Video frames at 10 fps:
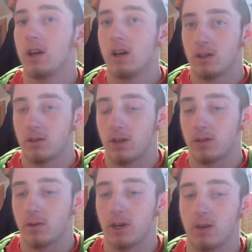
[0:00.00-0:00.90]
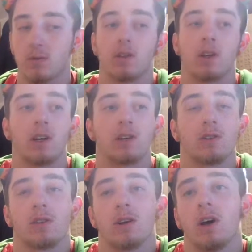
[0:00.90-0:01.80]
So that's why it comes with
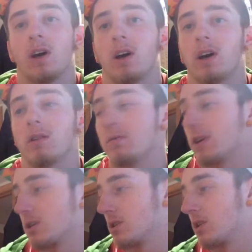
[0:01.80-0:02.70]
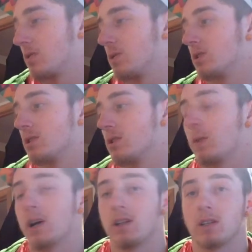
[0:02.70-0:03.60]
age. Functionally, we use this to
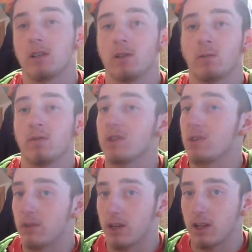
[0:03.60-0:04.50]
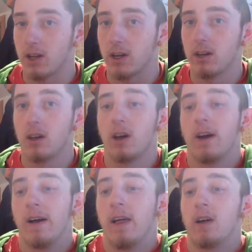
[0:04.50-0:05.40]
balance out the superficial front line,
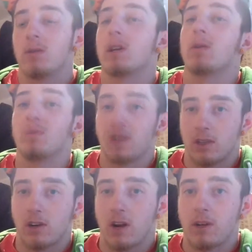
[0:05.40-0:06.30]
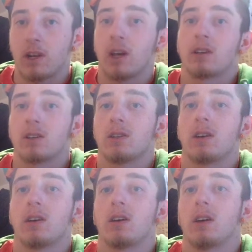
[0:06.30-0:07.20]
which I will be describing next.
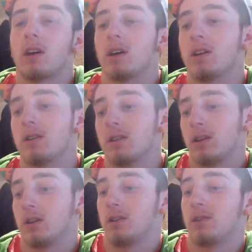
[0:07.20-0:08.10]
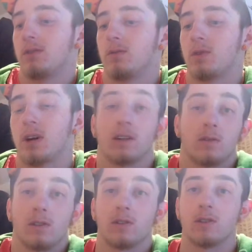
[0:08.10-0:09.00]
And I guess
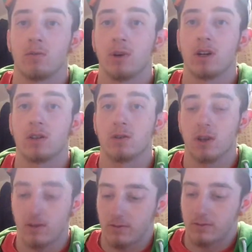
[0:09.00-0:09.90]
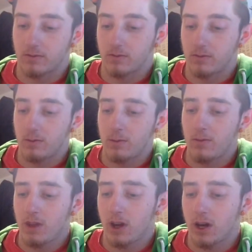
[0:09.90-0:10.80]
we can just jump right into it.
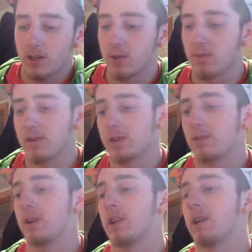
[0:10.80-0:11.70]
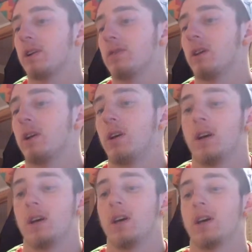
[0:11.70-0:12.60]
The superficial front line,
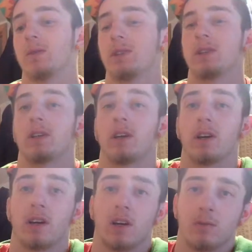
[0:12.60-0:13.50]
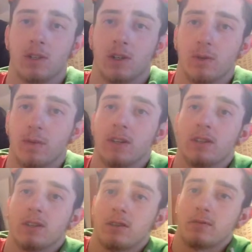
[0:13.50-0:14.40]
as you can see here, it comes in two
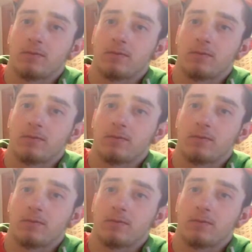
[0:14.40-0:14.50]
pieces.